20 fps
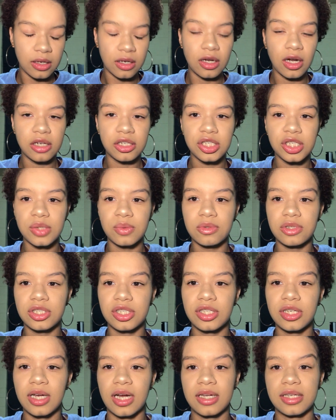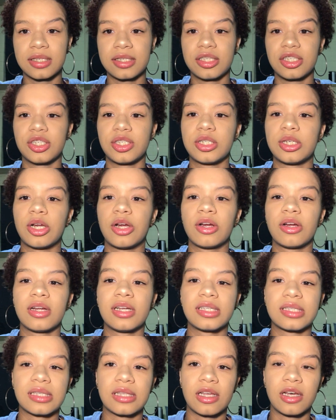God just wants you guys to share
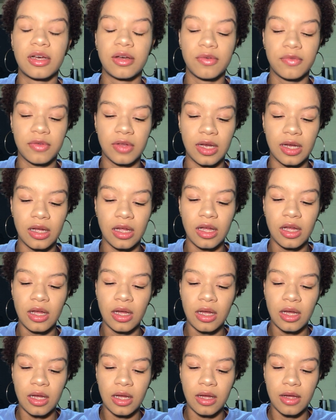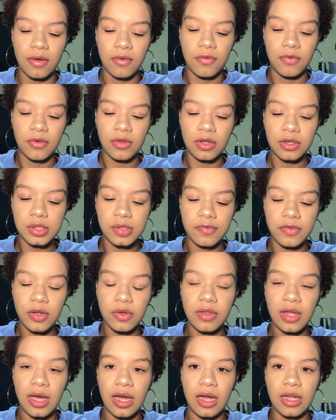his love. Like, for those of
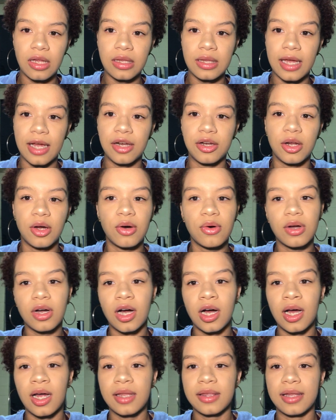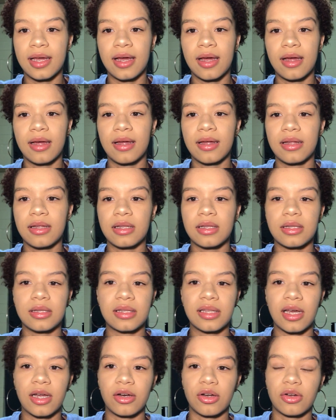you that know God,
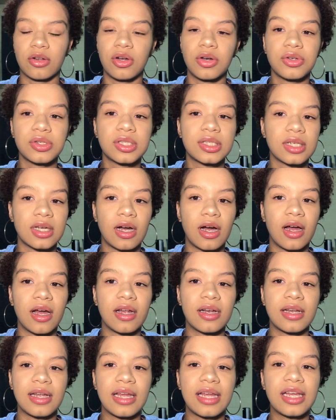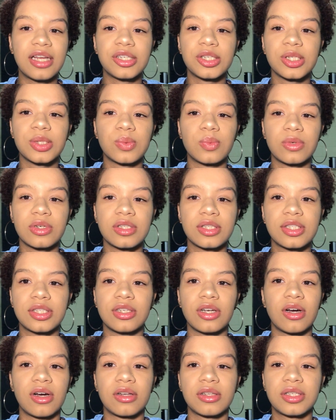that are close to God, he just
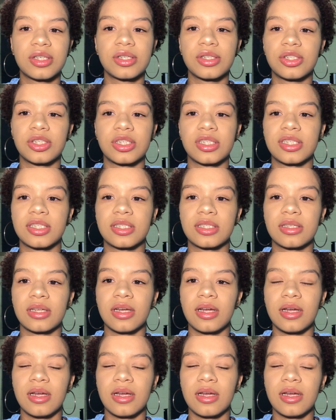wants y'all to just